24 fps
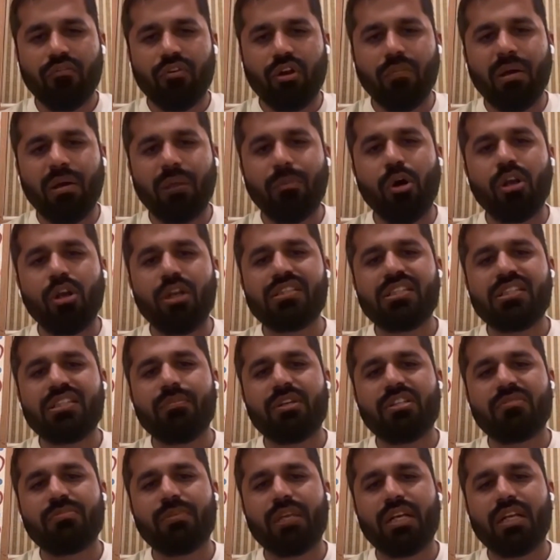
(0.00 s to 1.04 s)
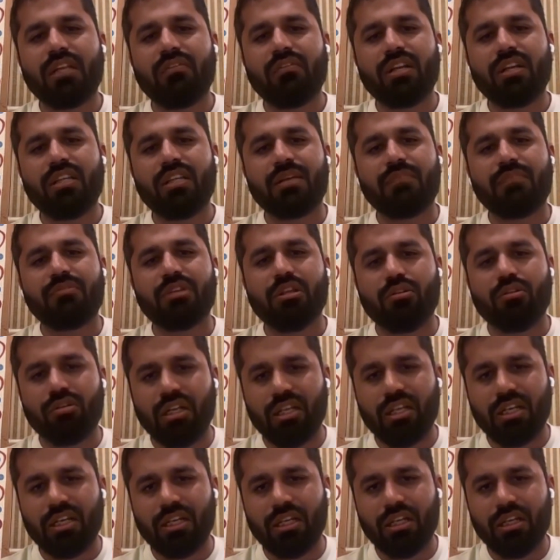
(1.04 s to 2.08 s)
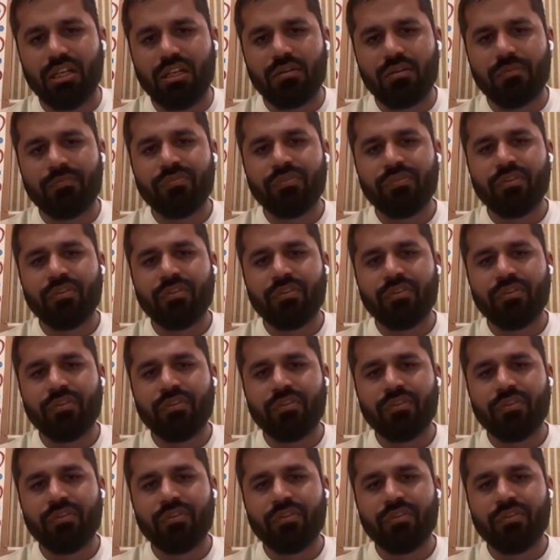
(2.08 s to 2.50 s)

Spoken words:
From a policy perspective, it is absolutely clear.